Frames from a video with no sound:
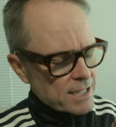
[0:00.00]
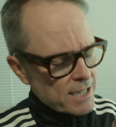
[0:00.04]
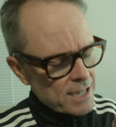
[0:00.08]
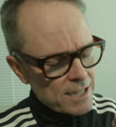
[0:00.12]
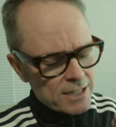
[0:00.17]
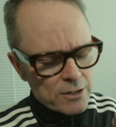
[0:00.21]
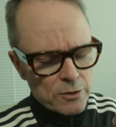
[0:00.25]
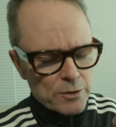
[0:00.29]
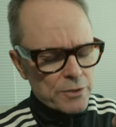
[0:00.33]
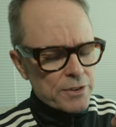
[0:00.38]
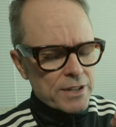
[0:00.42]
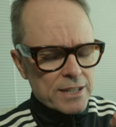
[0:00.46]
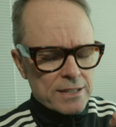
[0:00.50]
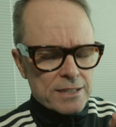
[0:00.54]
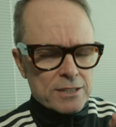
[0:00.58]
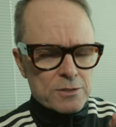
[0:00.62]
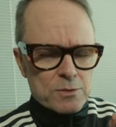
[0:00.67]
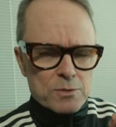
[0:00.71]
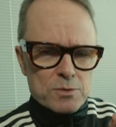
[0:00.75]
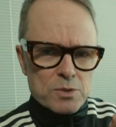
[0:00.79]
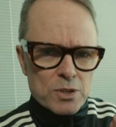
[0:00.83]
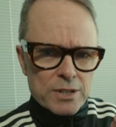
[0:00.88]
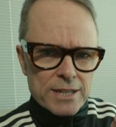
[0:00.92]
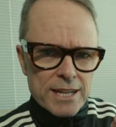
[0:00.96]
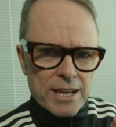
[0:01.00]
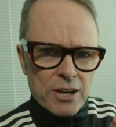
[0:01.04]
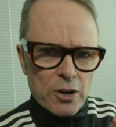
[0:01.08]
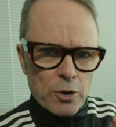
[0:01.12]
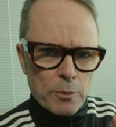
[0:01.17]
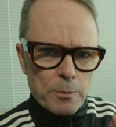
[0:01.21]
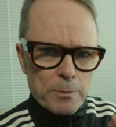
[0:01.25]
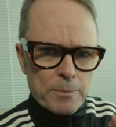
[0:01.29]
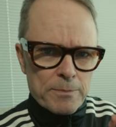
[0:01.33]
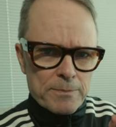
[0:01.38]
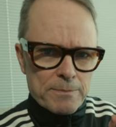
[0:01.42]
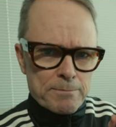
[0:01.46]
I don't think this was going to
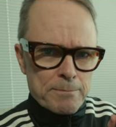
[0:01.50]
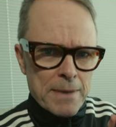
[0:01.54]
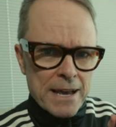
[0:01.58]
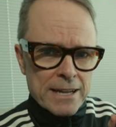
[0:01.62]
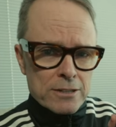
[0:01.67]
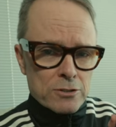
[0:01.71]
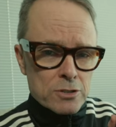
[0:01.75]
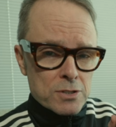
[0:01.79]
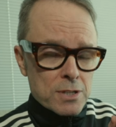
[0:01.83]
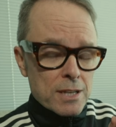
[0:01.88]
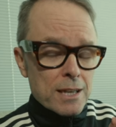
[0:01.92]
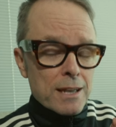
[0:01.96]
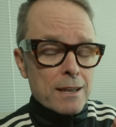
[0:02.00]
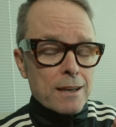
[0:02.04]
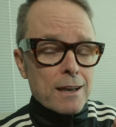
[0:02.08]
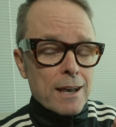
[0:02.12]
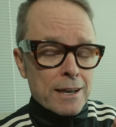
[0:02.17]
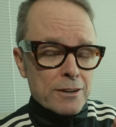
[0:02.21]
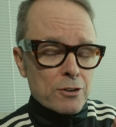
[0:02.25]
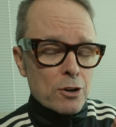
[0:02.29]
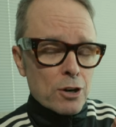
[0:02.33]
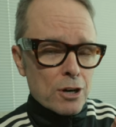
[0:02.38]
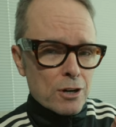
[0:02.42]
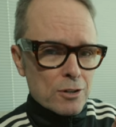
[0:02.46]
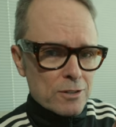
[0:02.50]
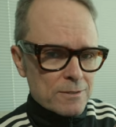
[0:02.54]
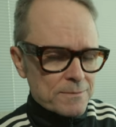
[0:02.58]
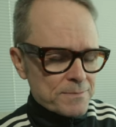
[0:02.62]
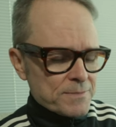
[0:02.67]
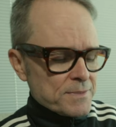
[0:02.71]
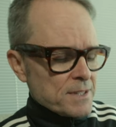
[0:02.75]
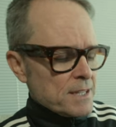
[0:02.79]
help matters at all.